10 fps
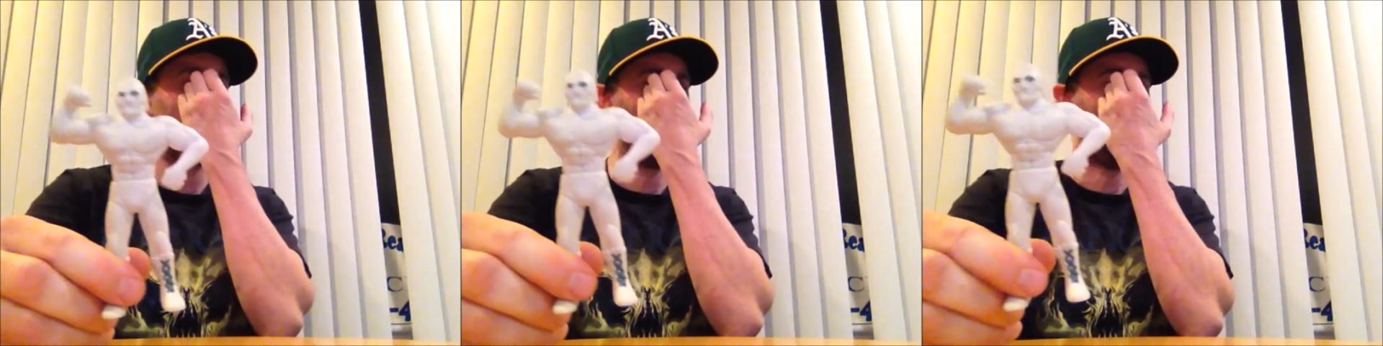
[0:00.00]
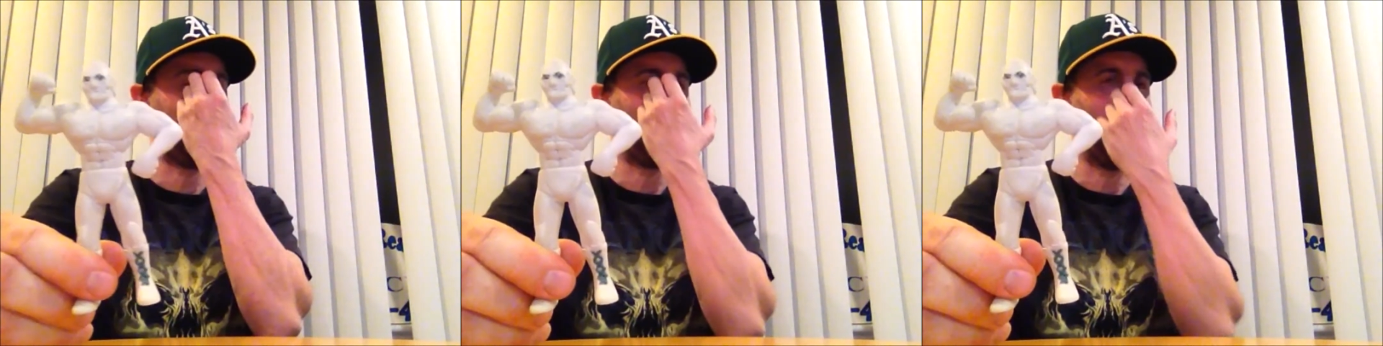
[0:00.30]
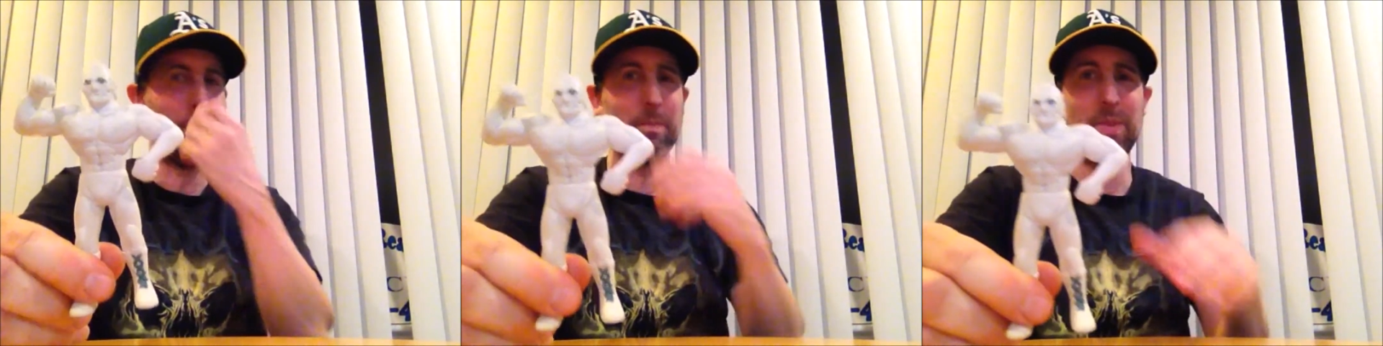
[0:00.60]
Billy
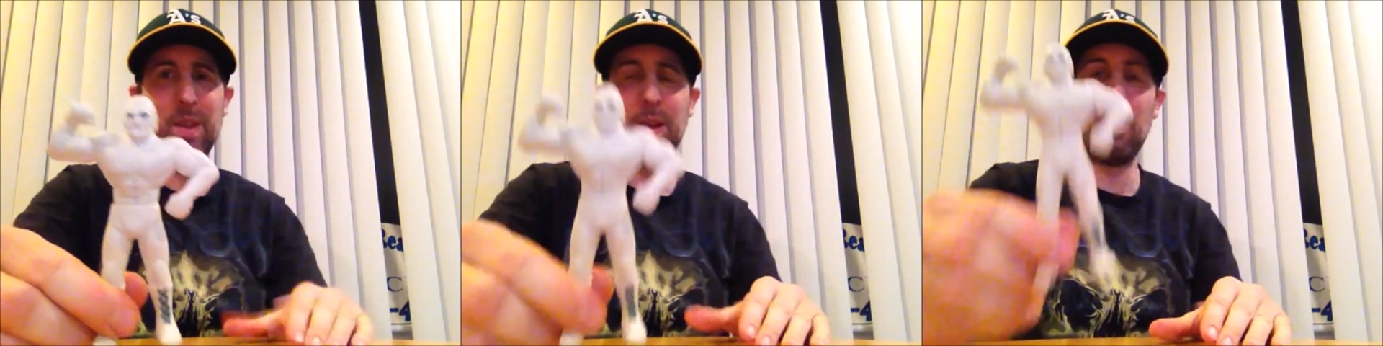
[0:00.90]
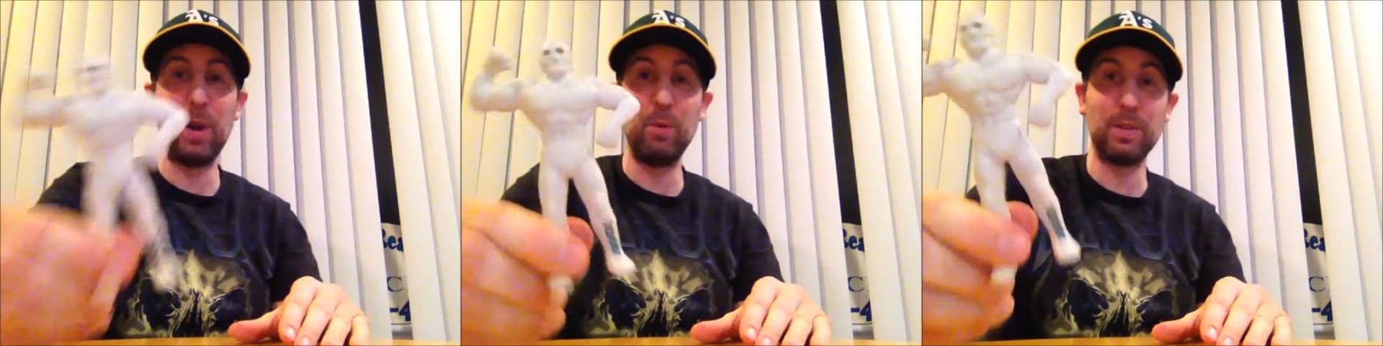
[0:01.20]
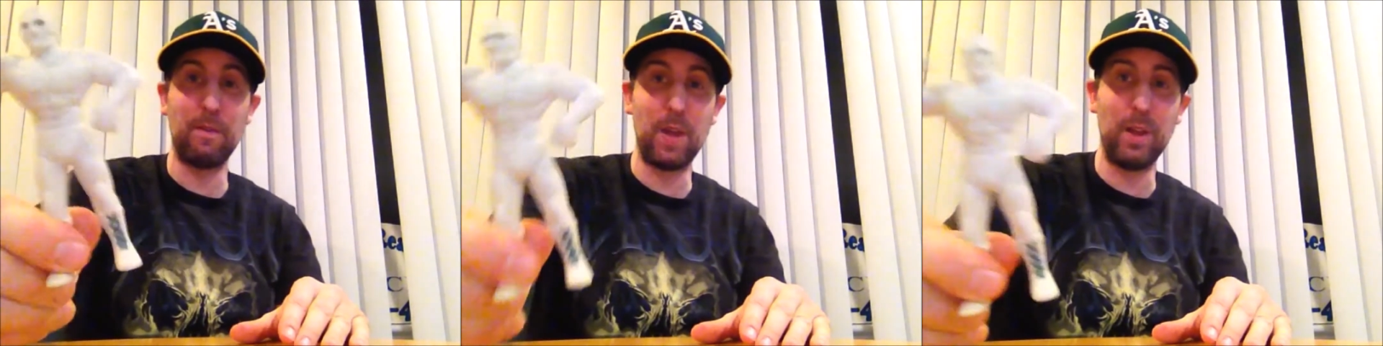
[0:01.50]
Graham. When he was
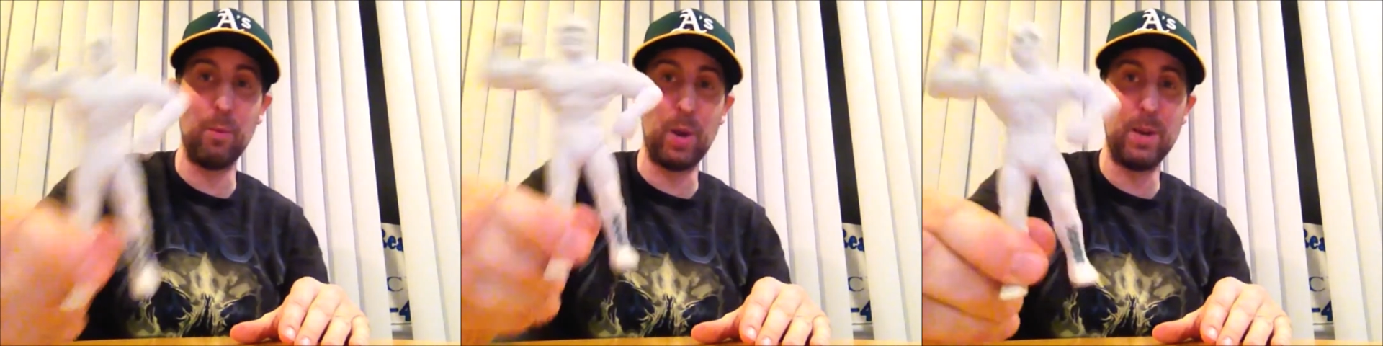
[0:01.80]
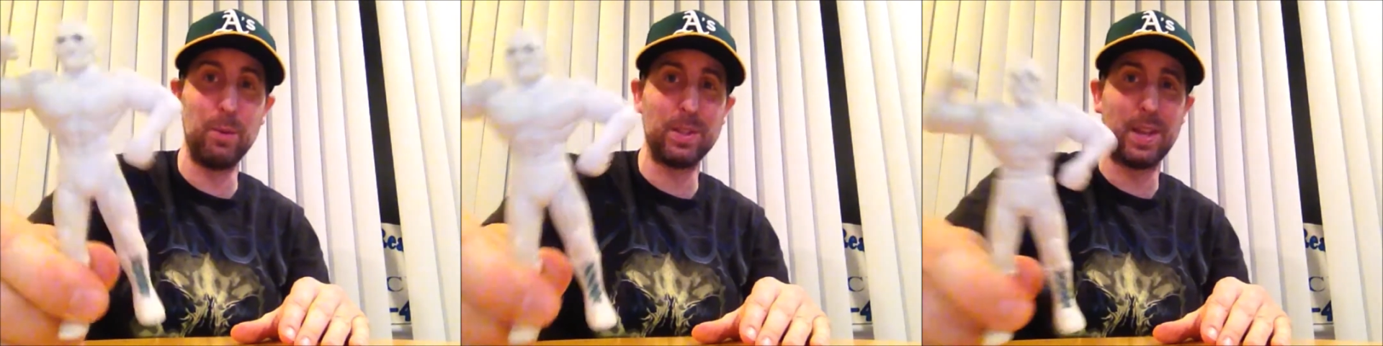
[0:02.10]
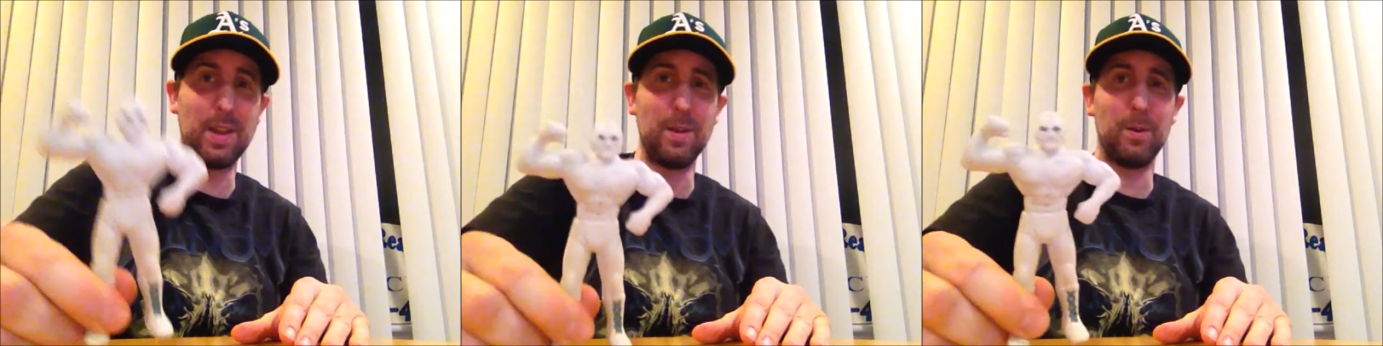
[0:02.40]
a villain, when he was a
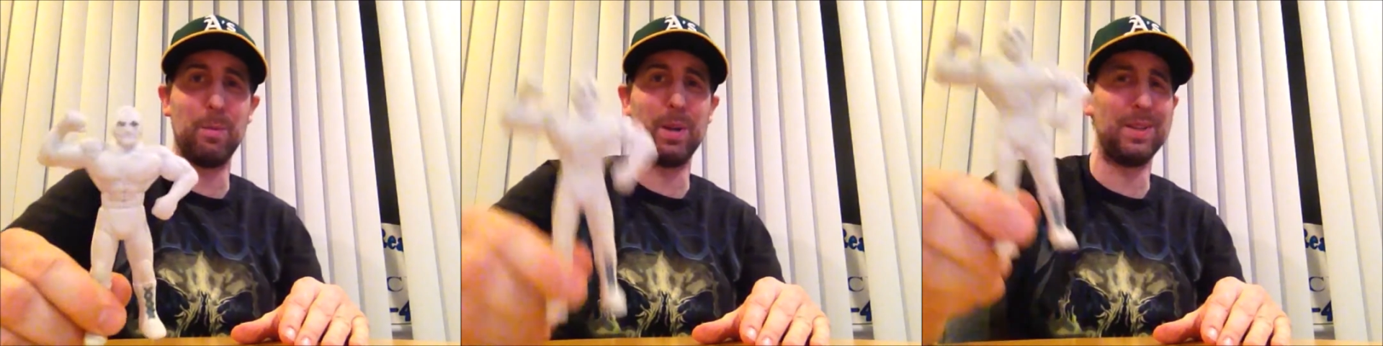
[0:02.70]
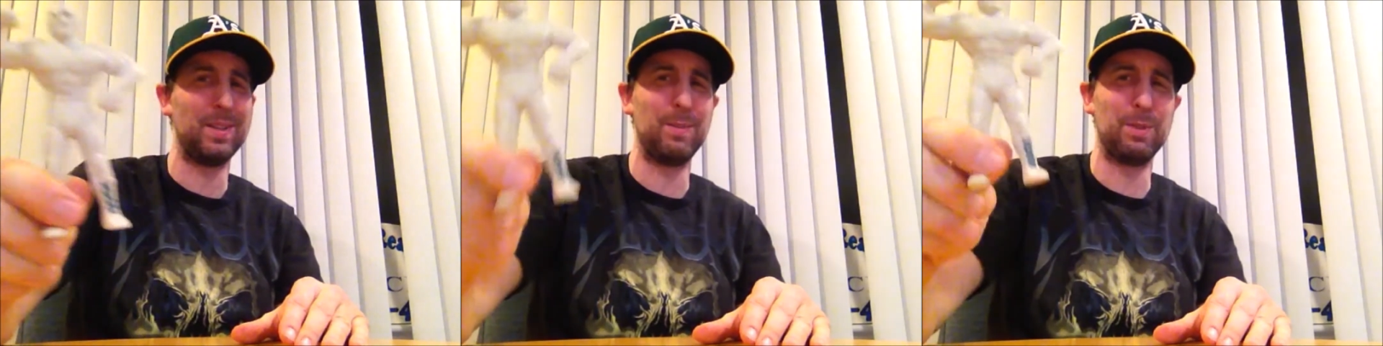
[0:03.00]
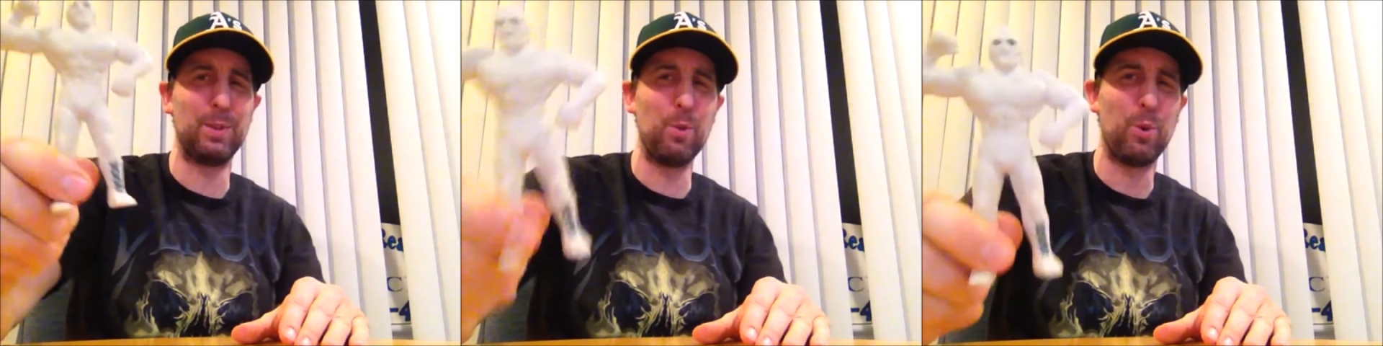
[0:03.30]
heel, but he was
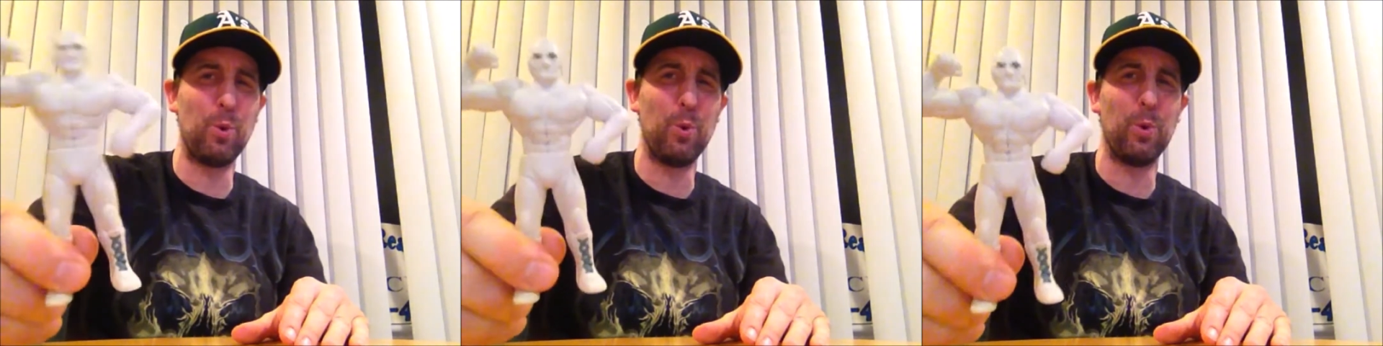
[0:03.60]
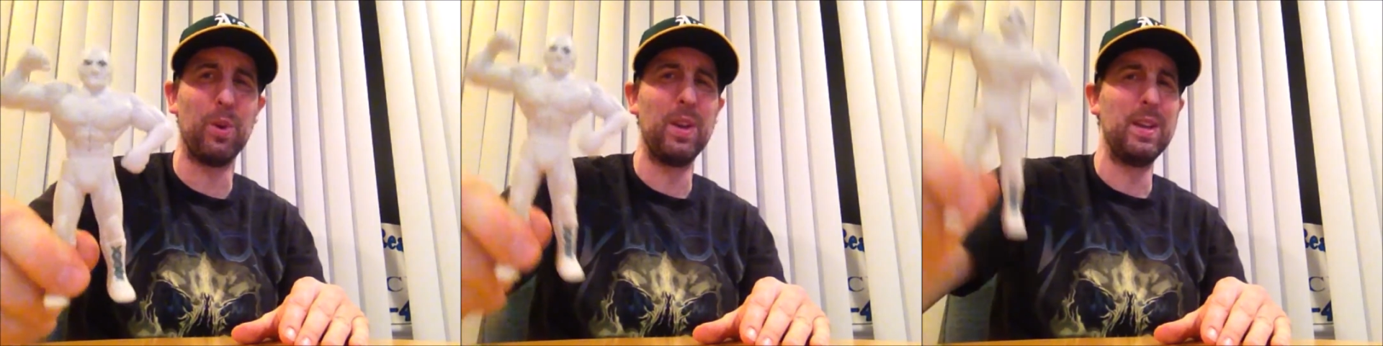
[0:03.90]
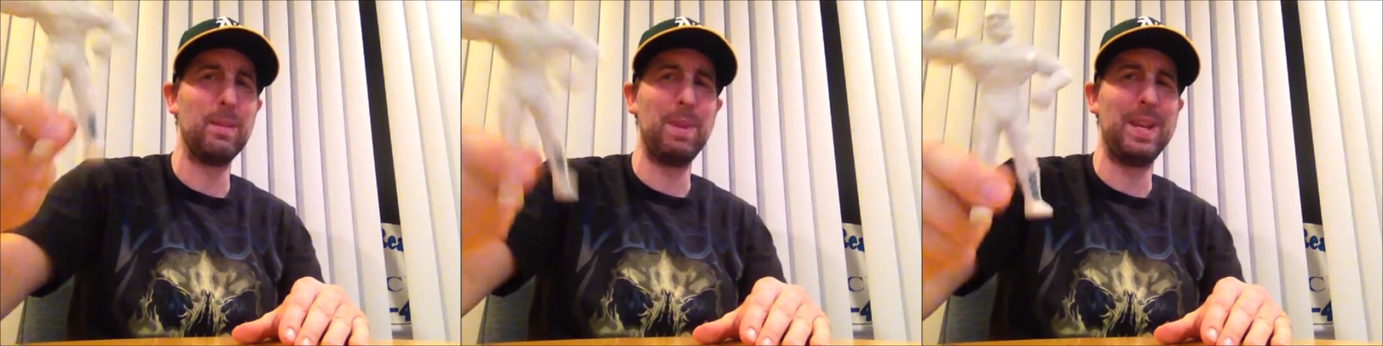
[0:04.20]
too cool
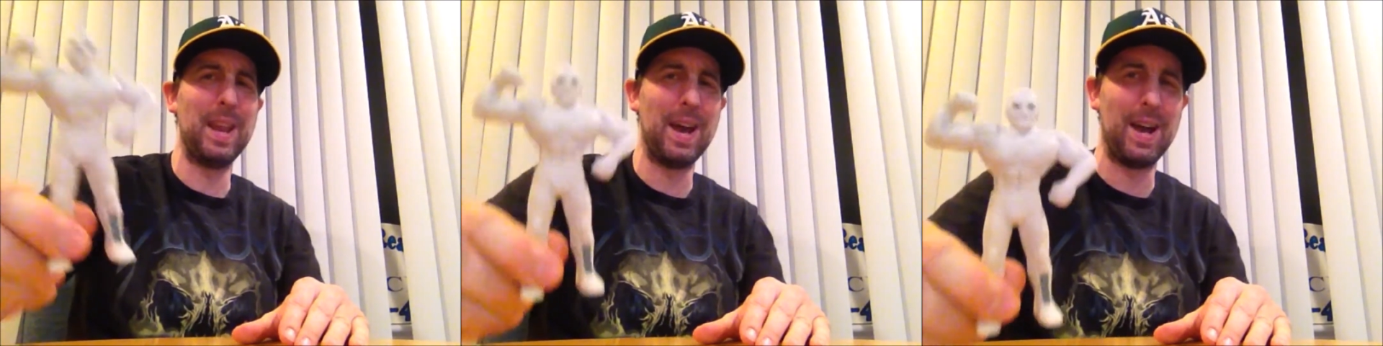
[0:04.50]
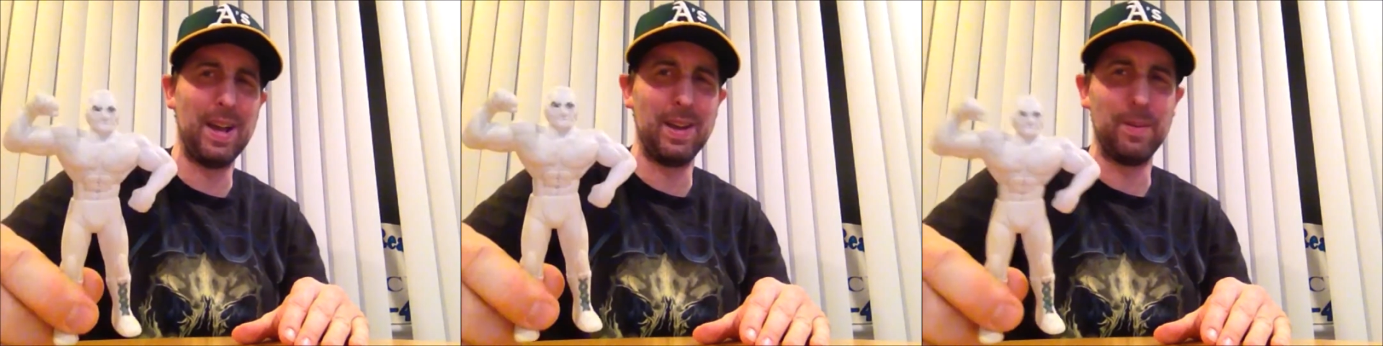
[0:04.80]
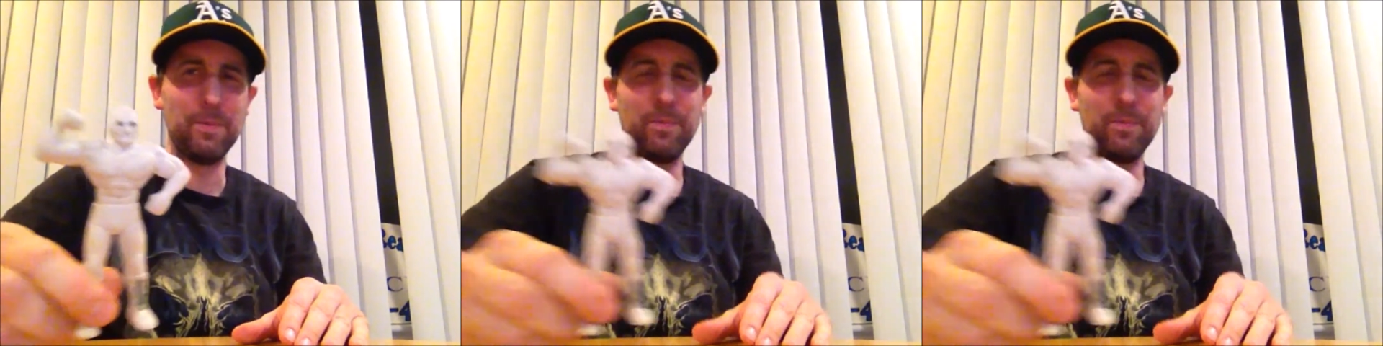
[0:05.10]
to be denied.